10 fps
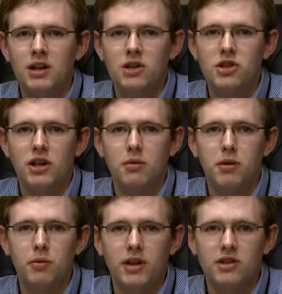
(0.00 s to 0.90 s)
She can
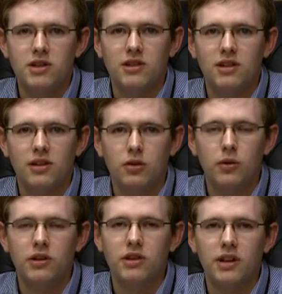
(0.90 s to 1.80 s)
be reached at
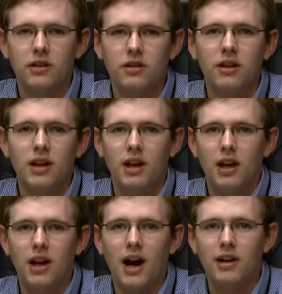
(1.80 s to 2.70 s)
636
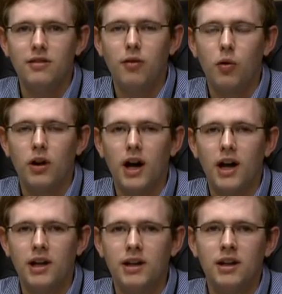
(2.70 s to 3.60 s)

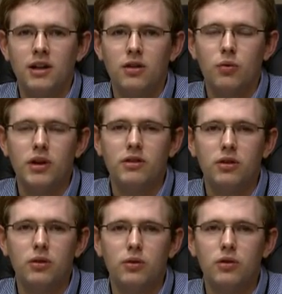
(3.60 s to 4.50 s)
949
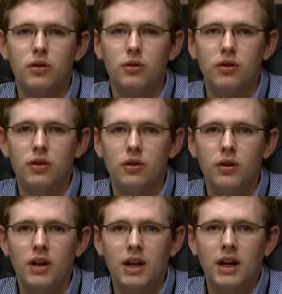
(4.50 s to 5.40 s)
3222.
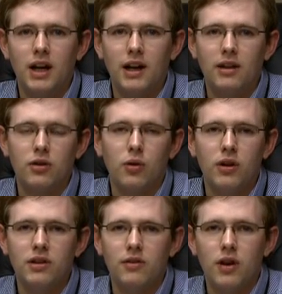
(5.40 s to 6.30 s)
And as
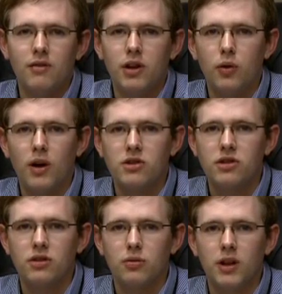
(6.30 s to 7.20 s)
always, if you have any
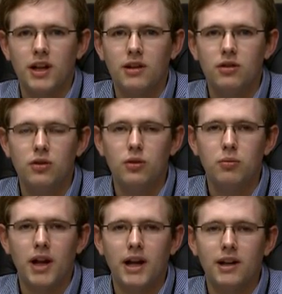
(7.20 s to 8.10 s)
questions related to
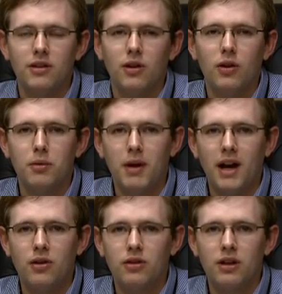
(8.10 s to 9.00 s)
planning and zoning
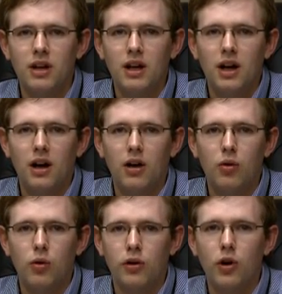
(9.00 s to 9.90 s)
matters, uh,
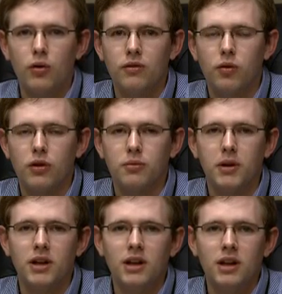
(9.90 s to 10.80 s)
or code
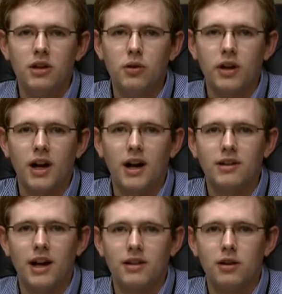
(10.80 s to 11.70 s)
enforcement, you can
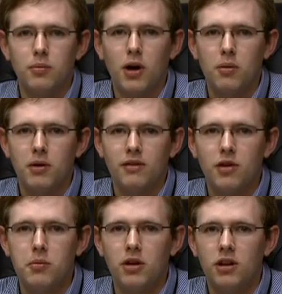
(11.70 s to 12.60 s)
contact the Department of
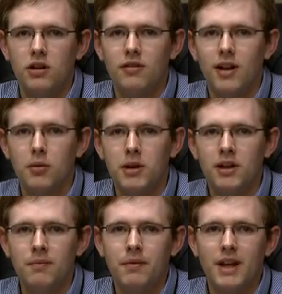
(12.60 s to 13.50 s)
Community Development
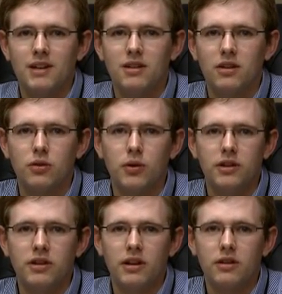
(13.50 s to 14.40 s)
at
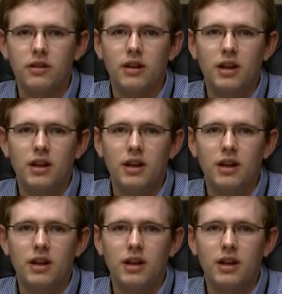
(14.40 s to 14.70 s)
636